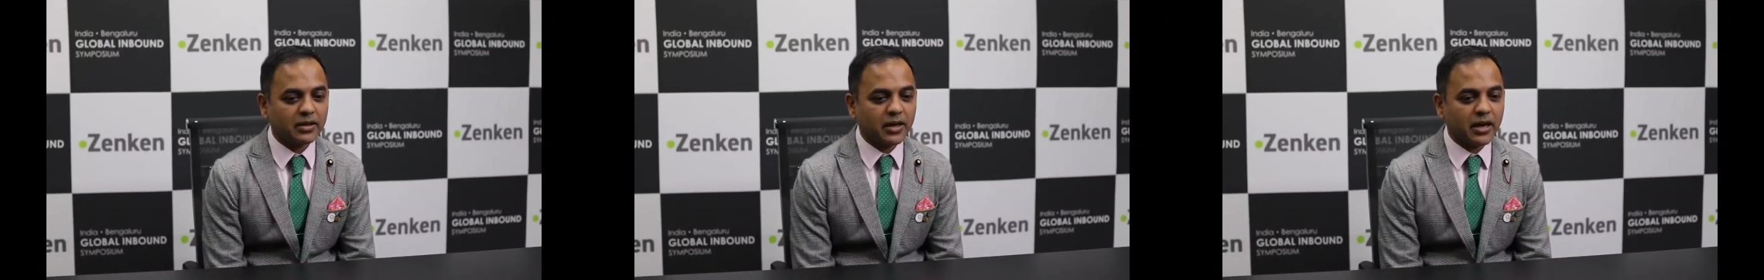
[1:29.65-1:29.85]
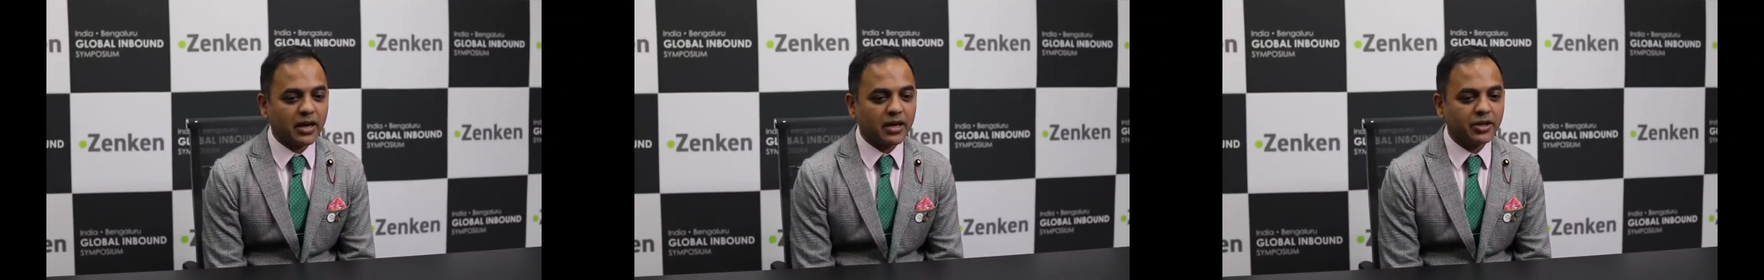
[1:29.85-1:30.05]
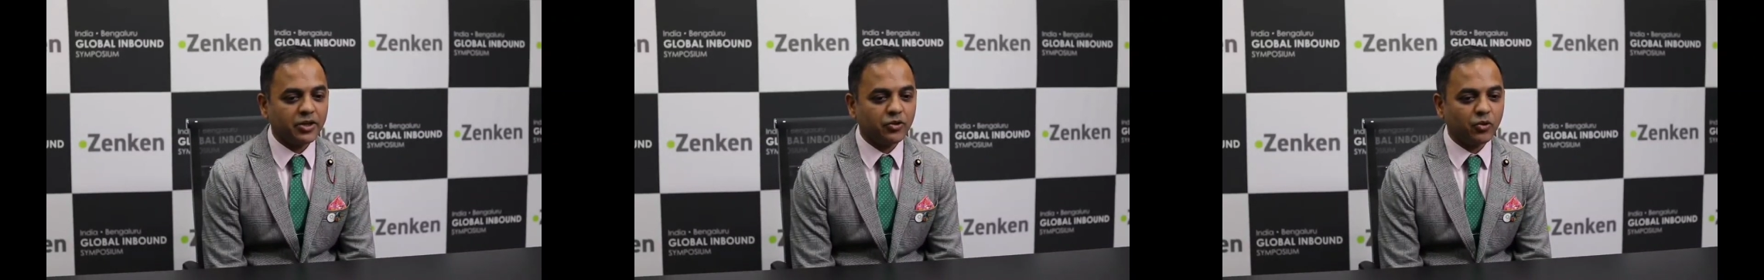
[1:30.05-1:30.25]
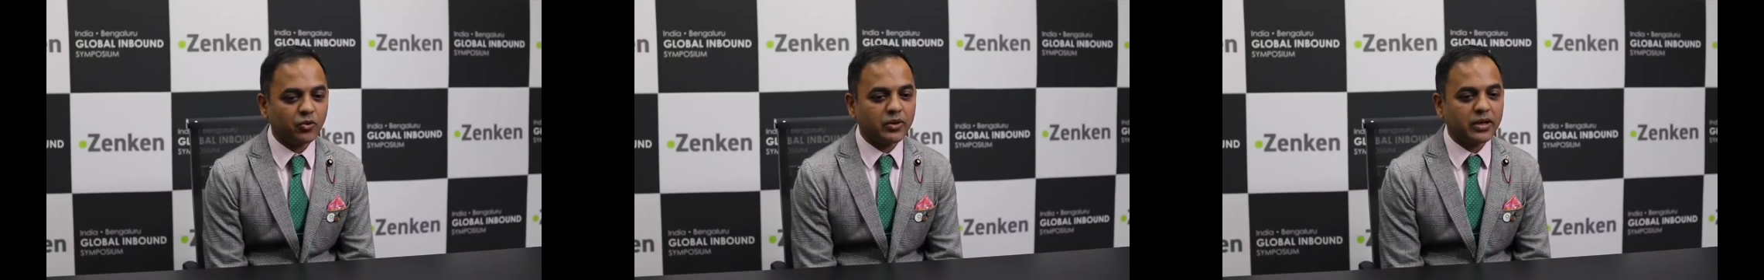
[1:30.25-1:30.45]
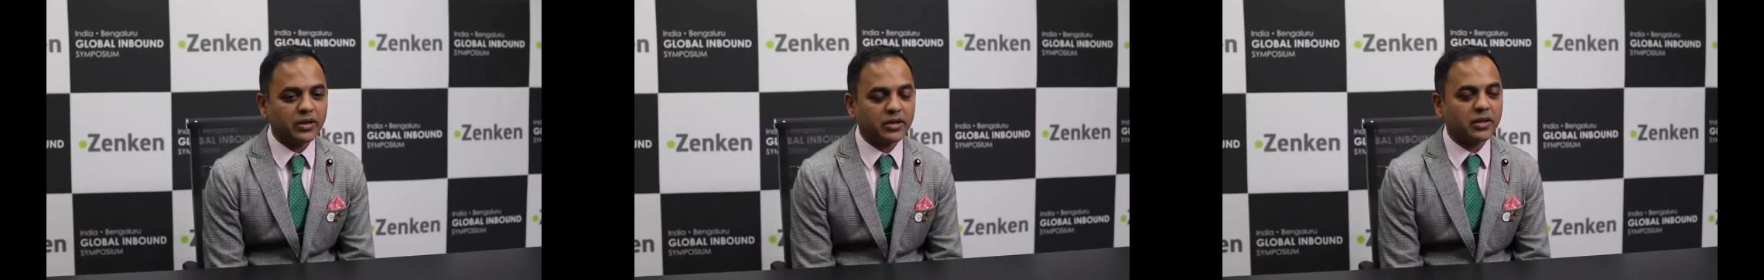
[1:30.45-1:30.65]
I know
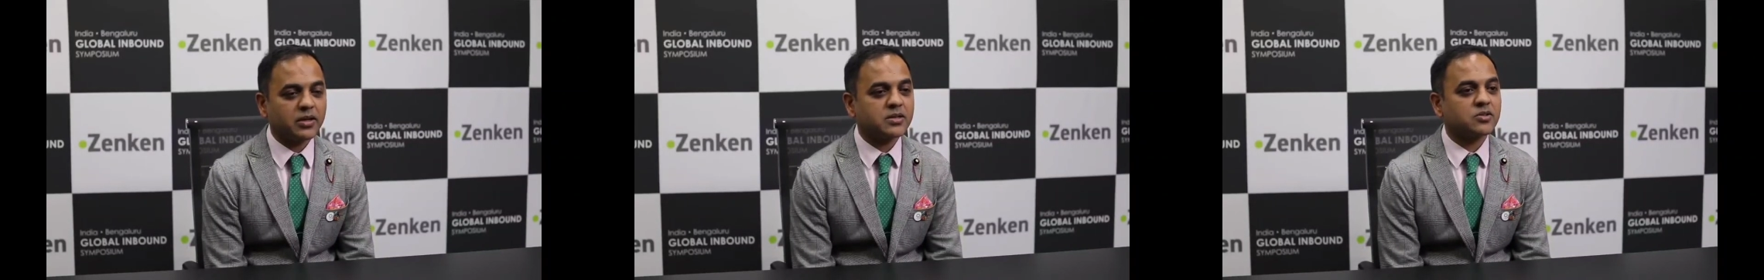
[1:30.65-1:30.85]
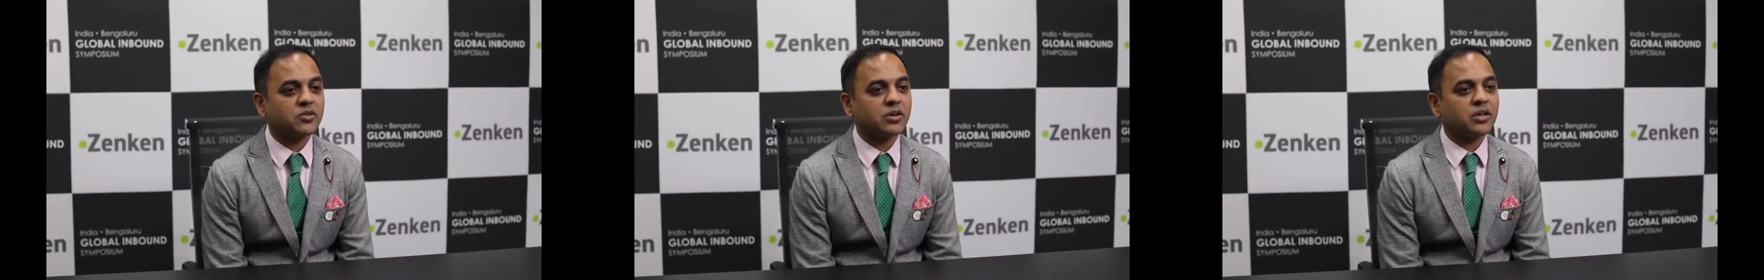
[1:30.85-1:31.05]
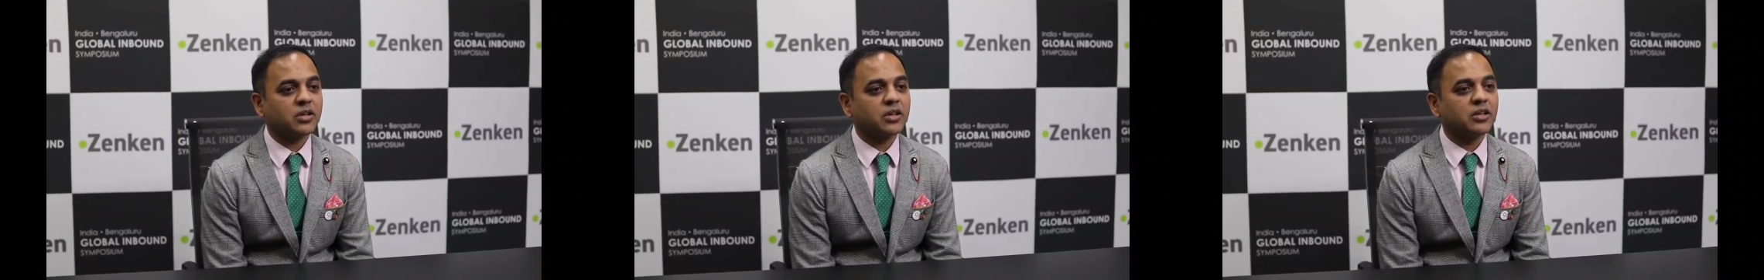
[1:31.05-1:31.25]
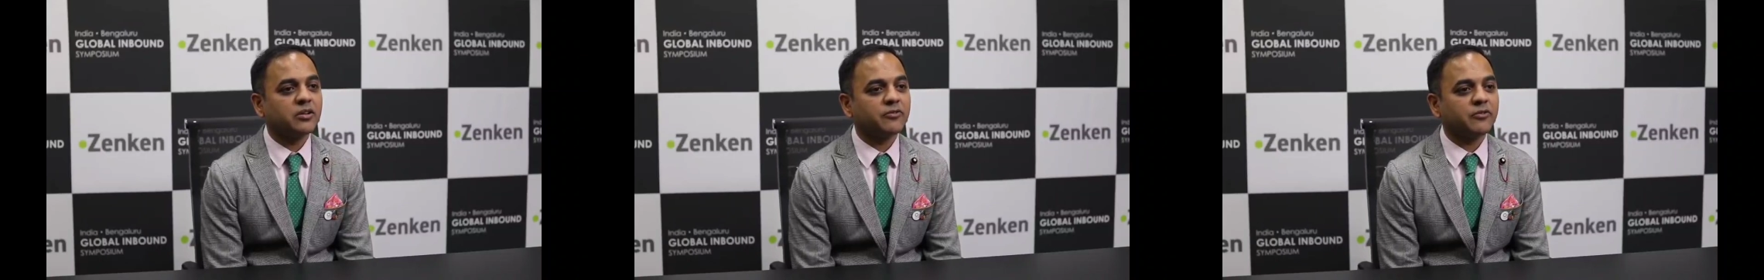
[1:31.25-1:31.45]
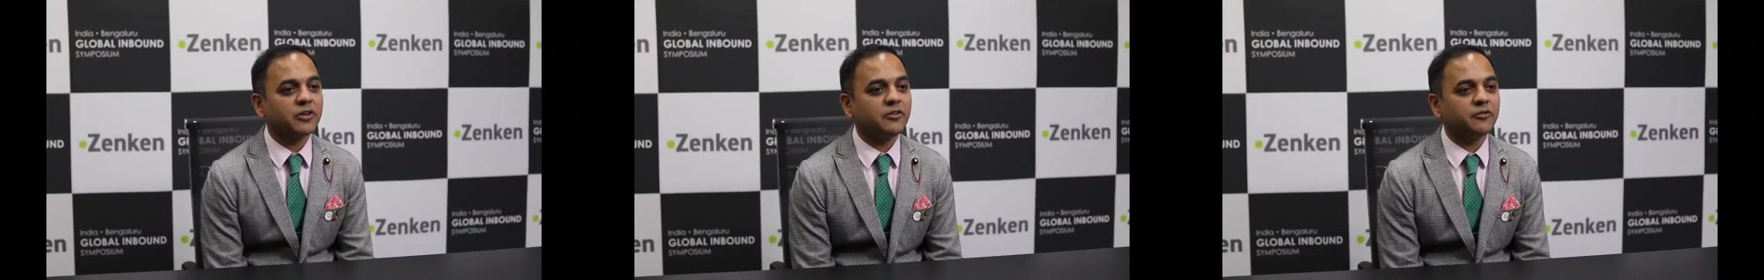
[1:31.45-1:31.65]
that there is not enough
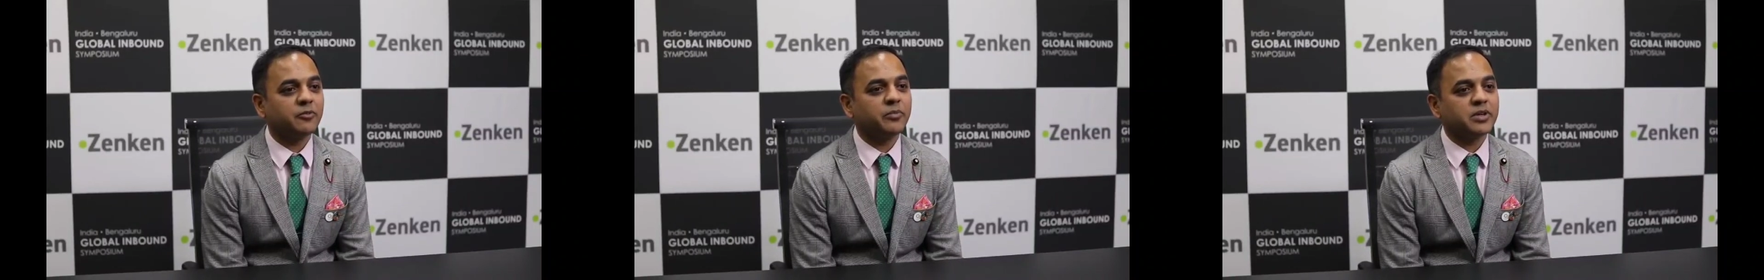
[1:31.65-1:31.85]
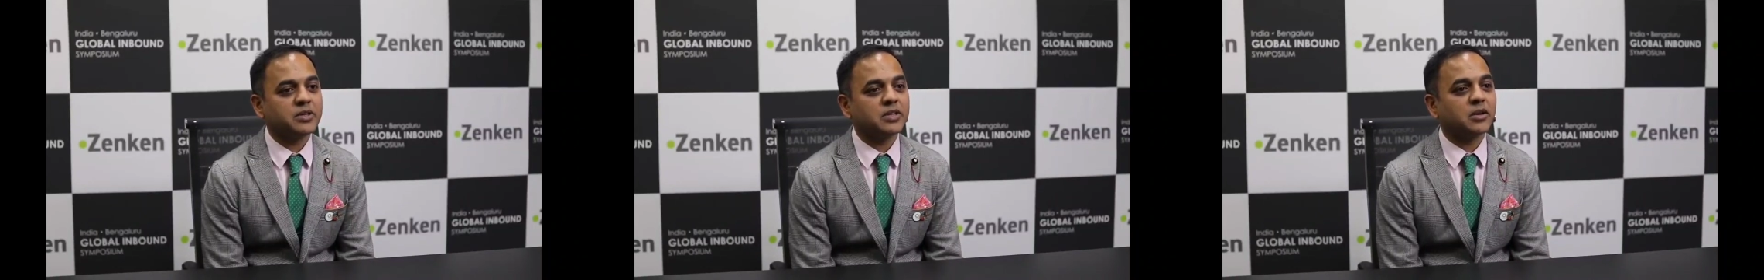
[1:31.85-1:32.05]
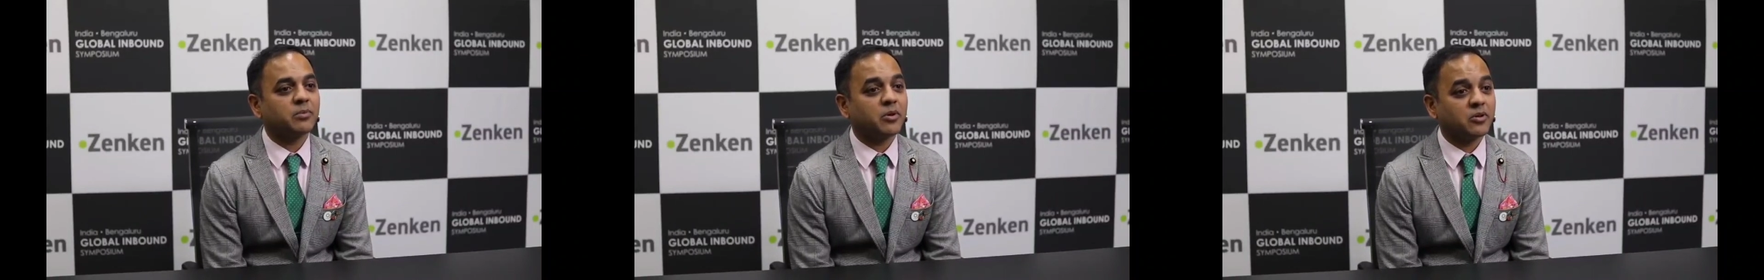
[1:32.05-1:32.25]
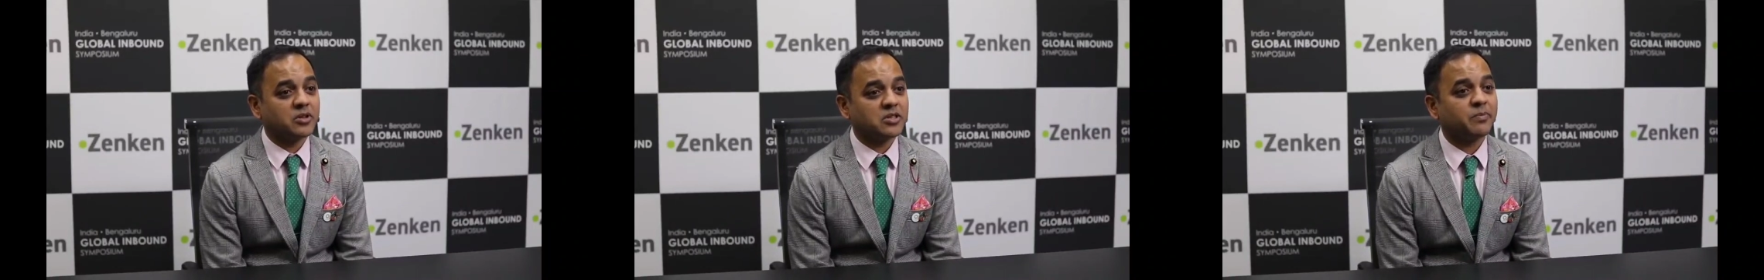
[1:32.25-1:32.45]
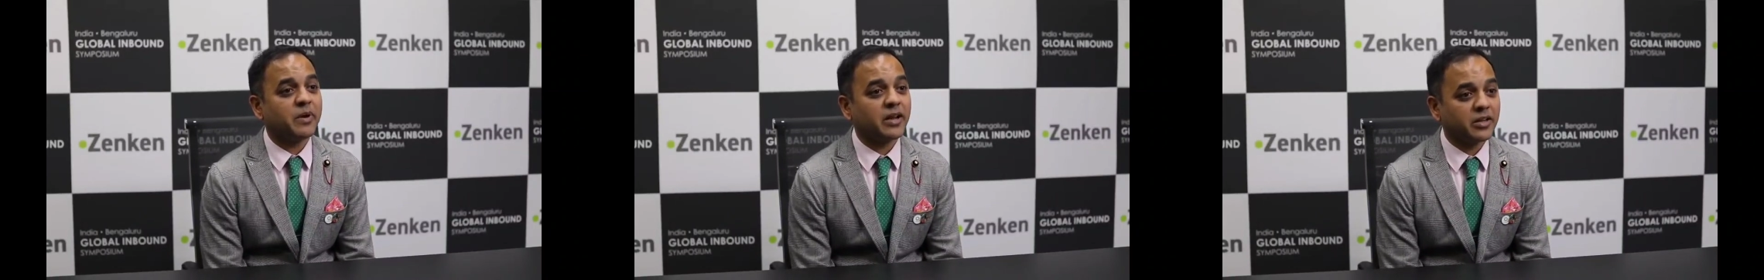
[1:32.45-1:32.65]
information about
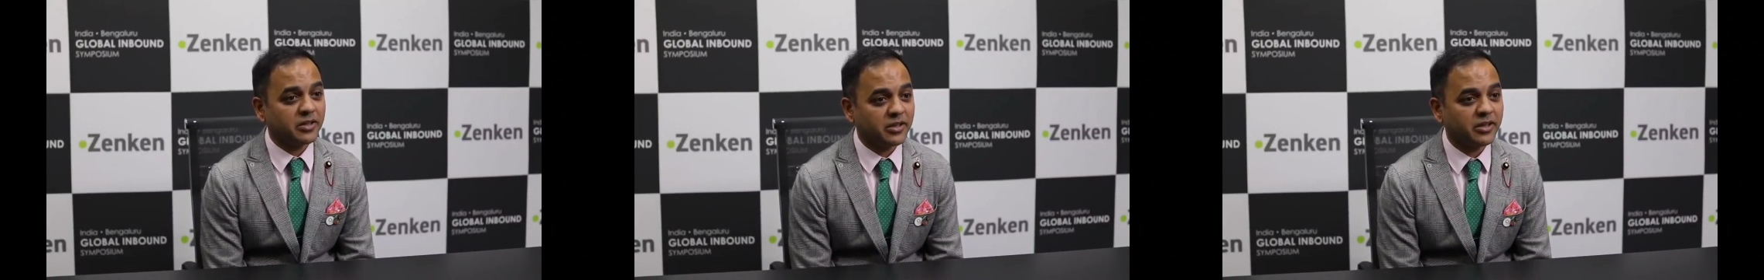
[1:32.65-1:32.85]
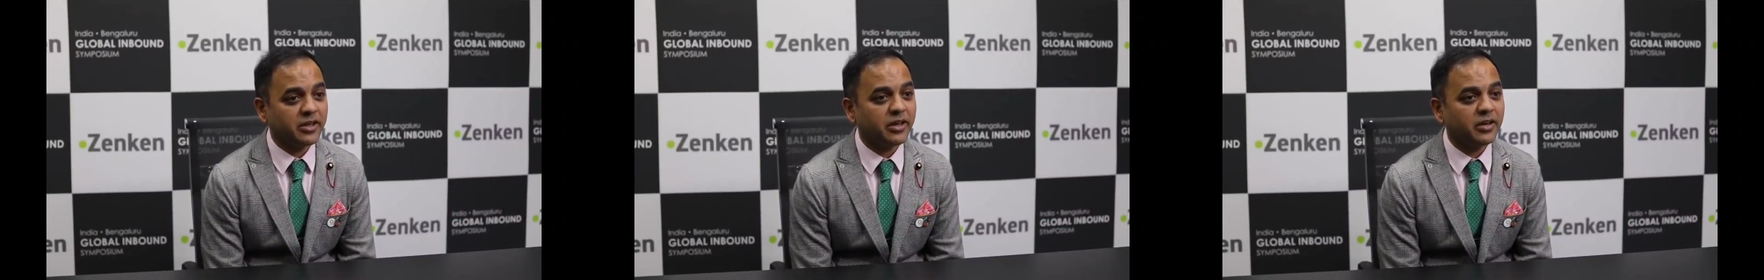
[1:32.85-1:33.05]
Japan in India.